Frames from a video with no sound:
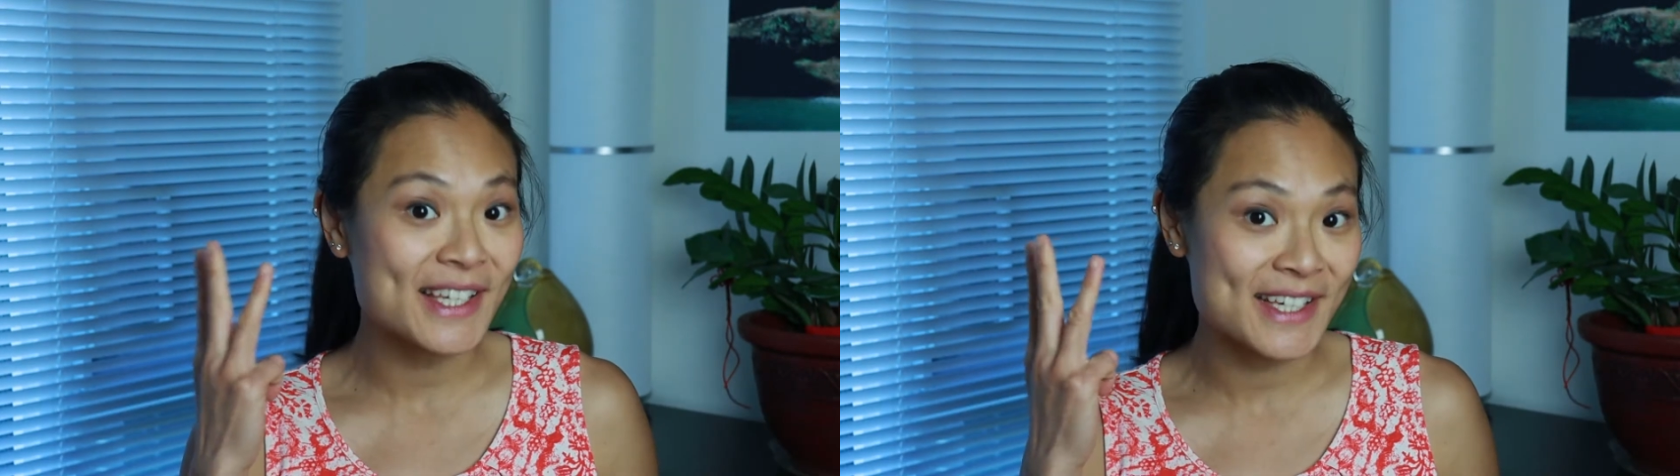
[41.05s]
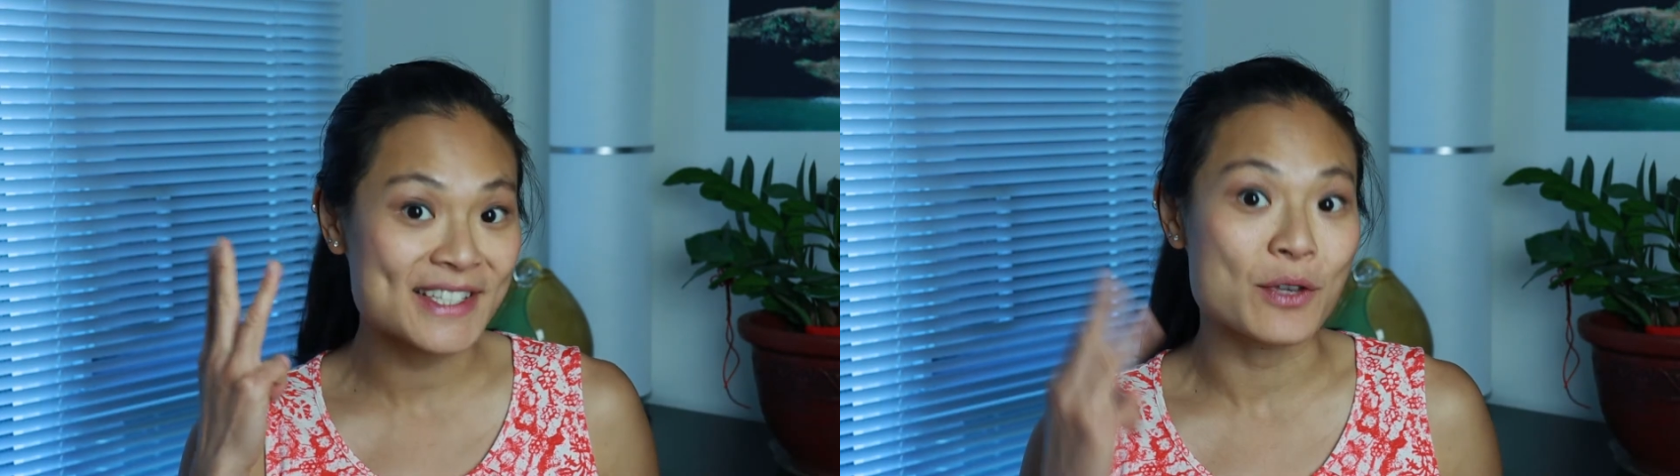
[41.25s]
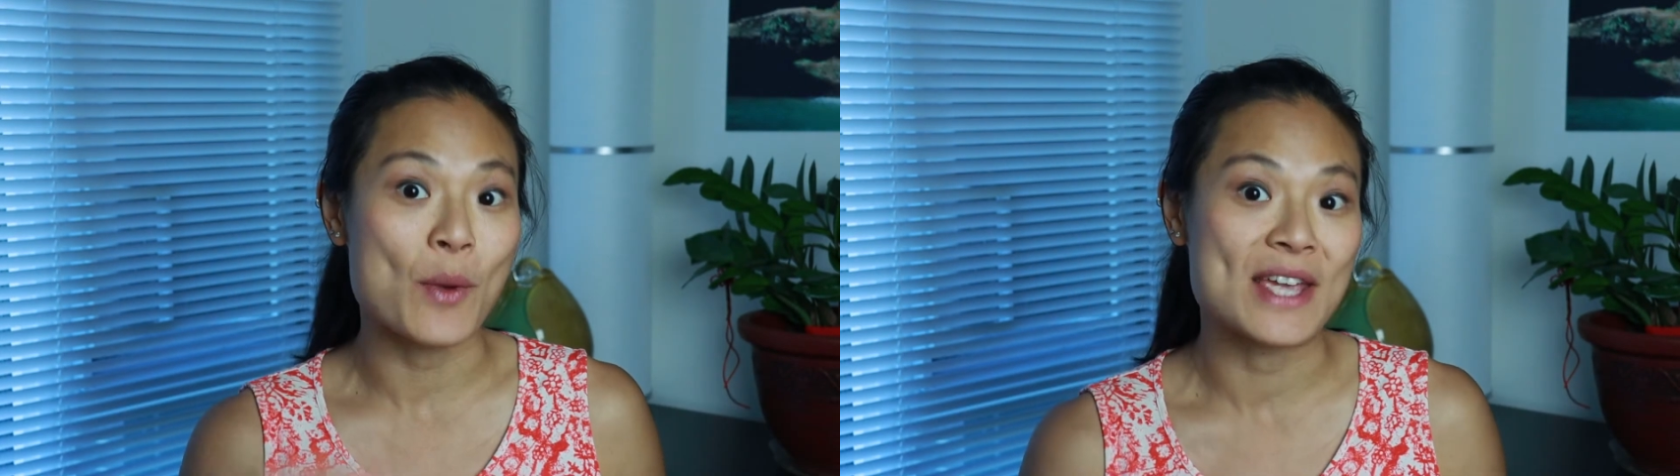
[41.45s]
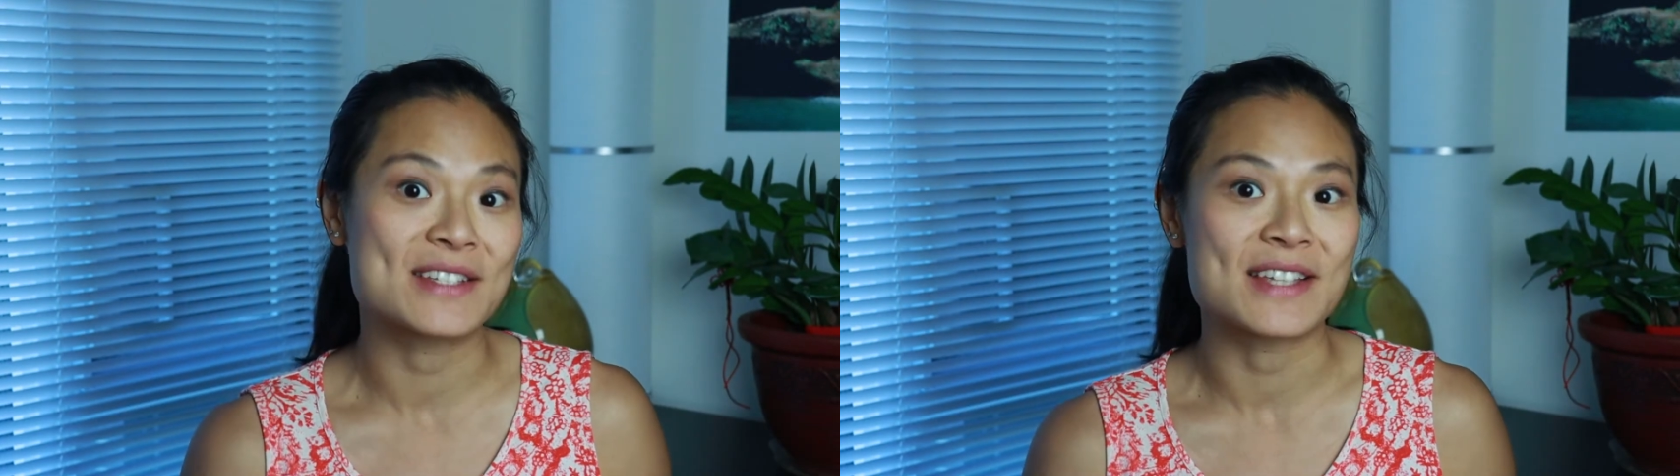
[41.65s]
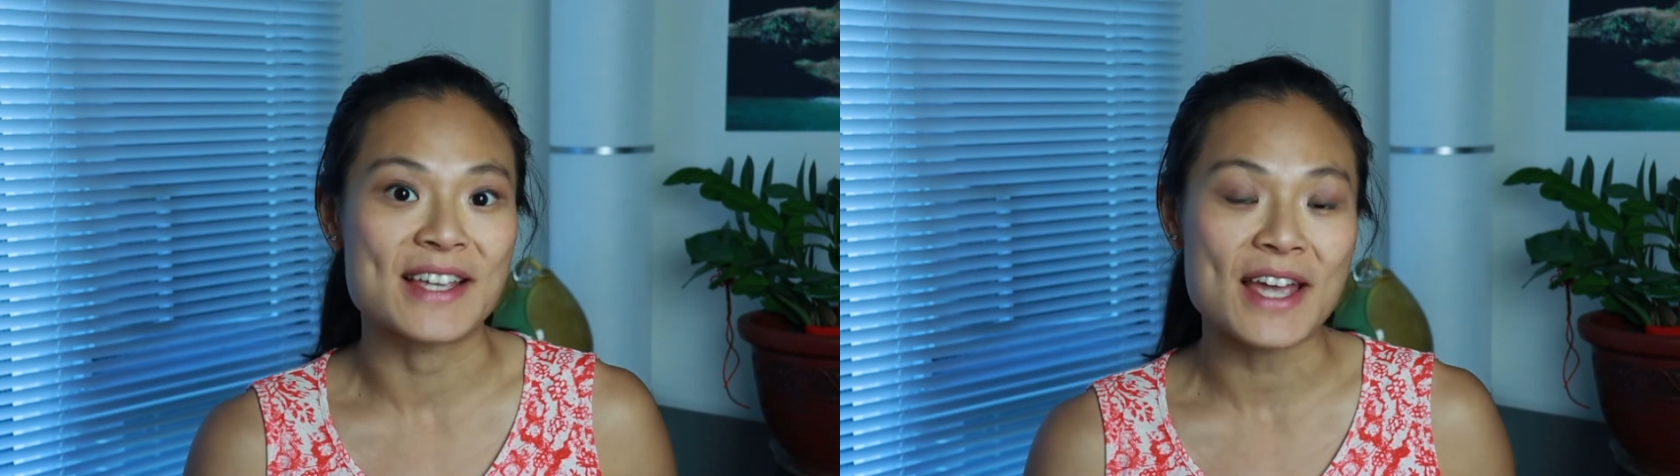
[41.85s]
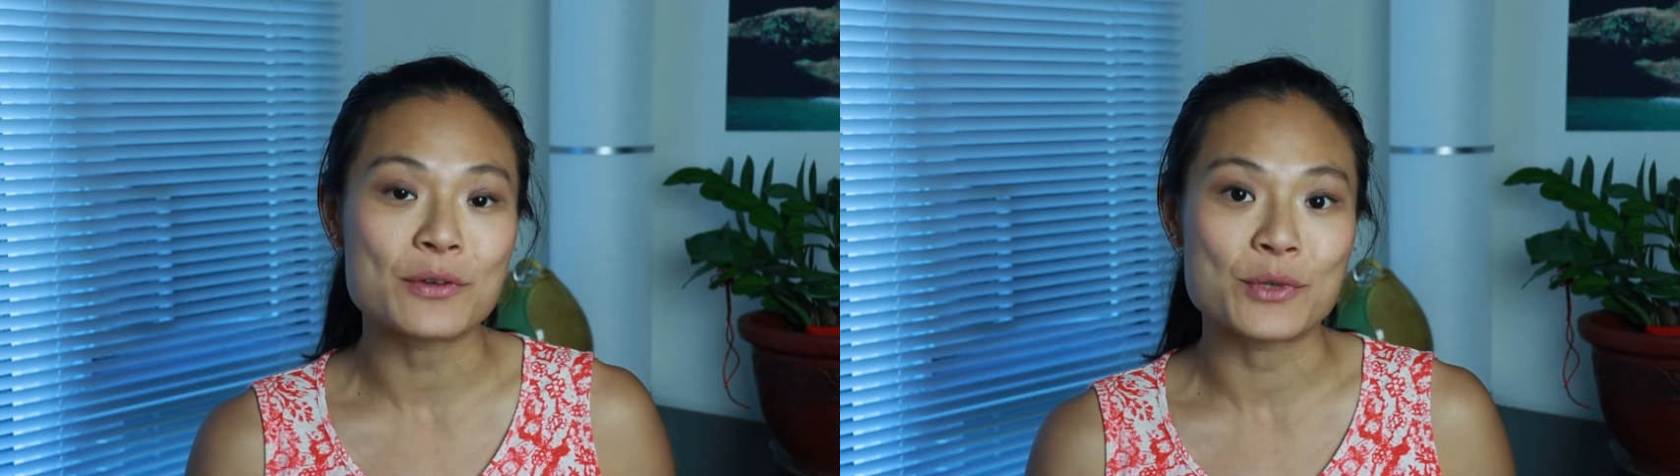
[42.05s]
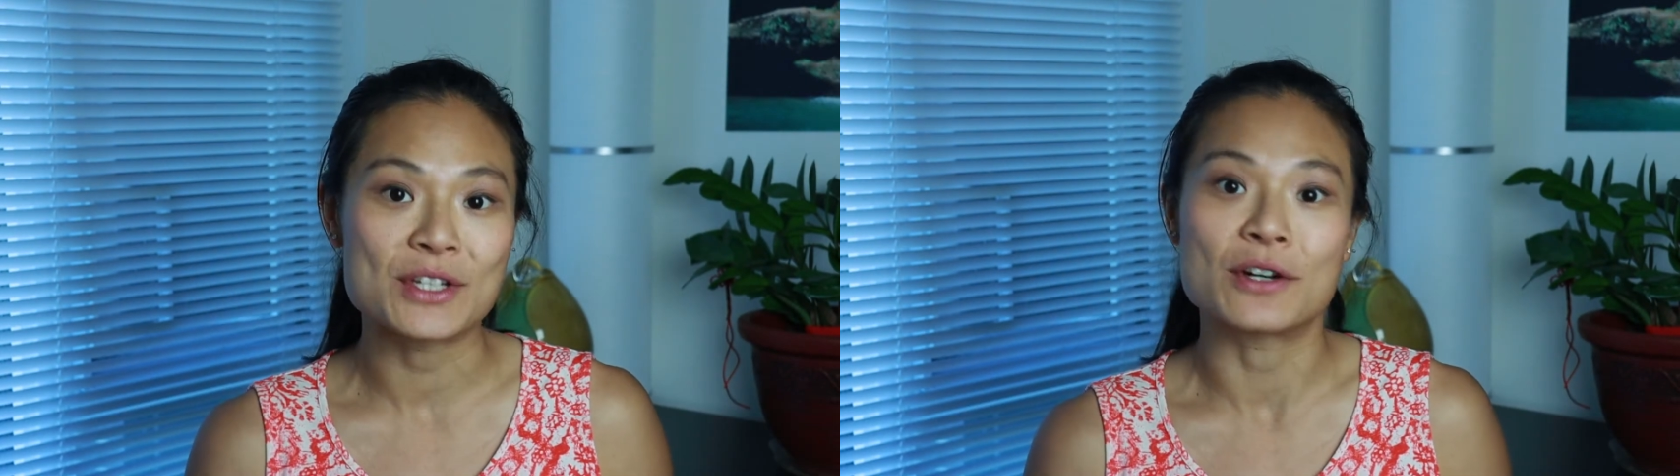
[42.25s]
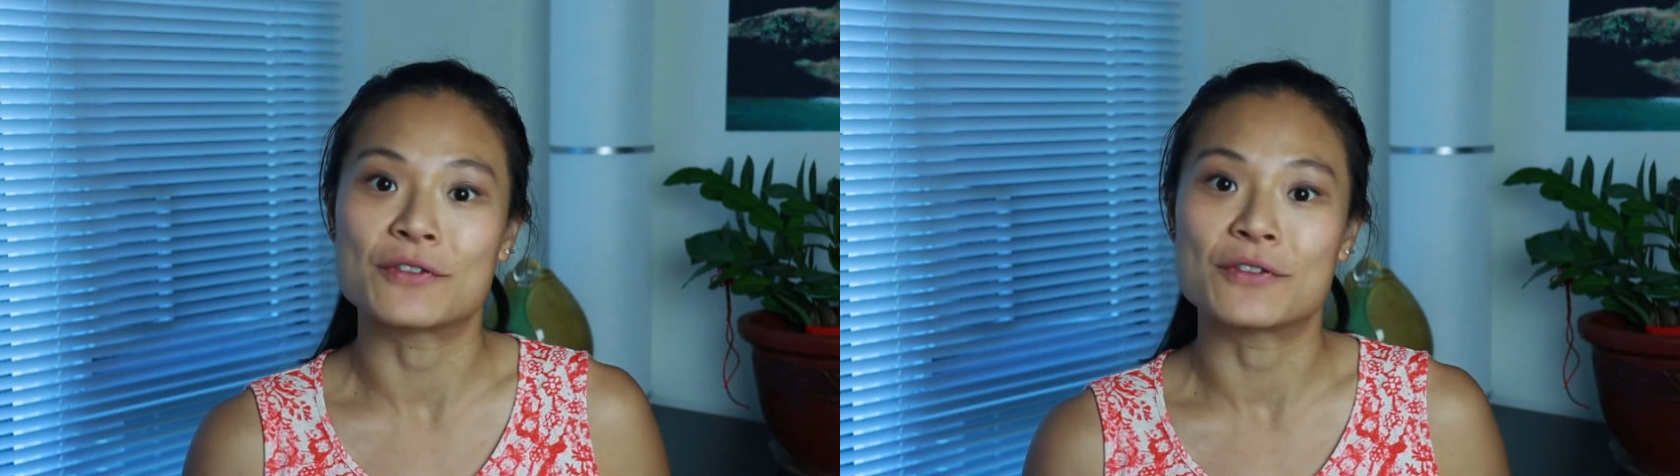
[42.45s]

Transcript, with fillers: easy ways to get rid